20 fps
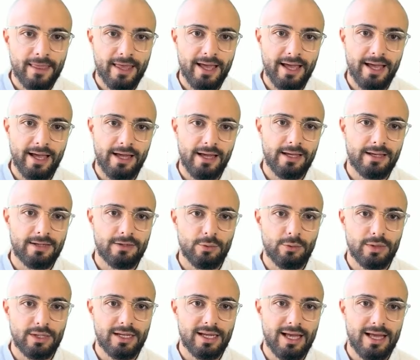And
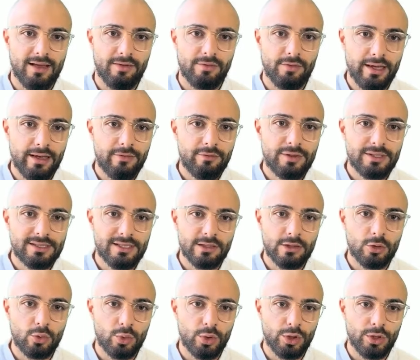we'd have every
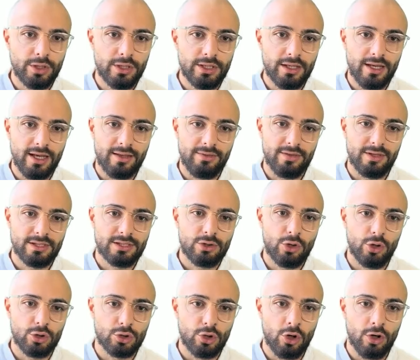single word, and this
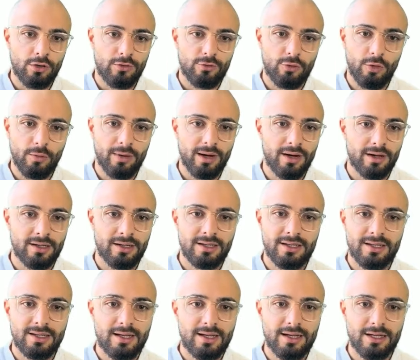goes on for about
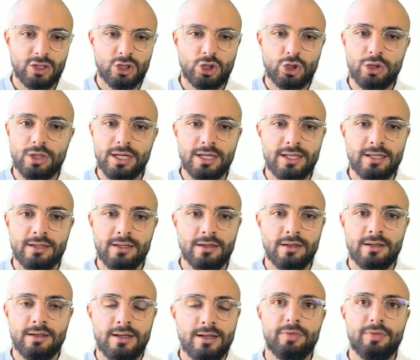1 trillion.